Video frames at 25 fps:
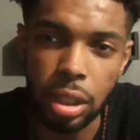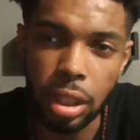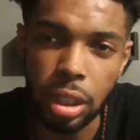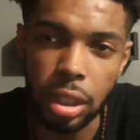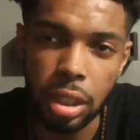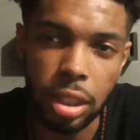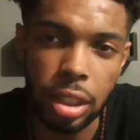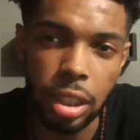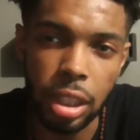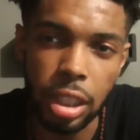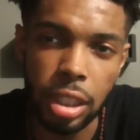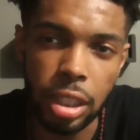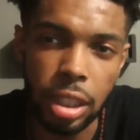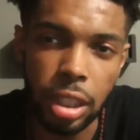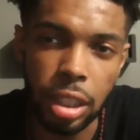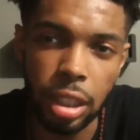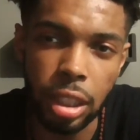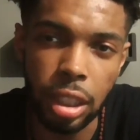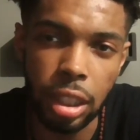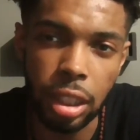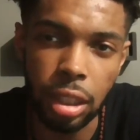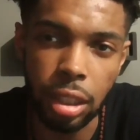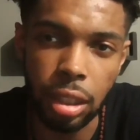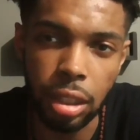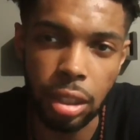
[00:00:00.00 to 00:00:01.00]
consistent
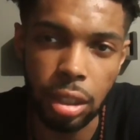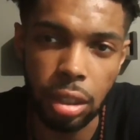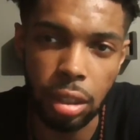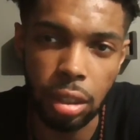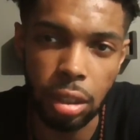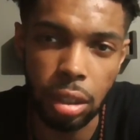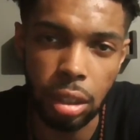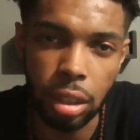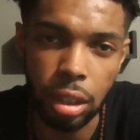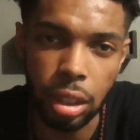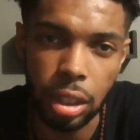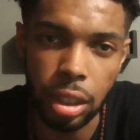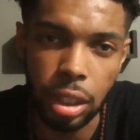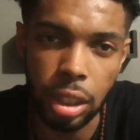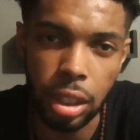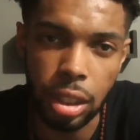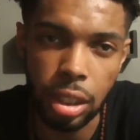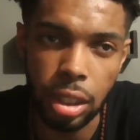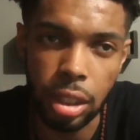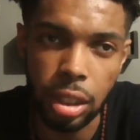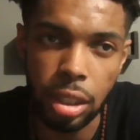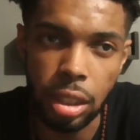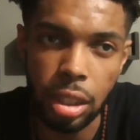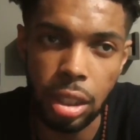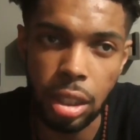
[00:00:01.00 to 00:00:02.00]
things in our
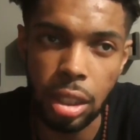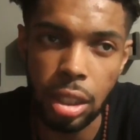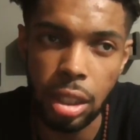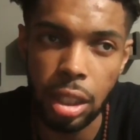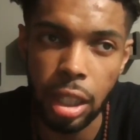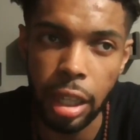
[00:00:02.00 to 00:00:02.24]
existence,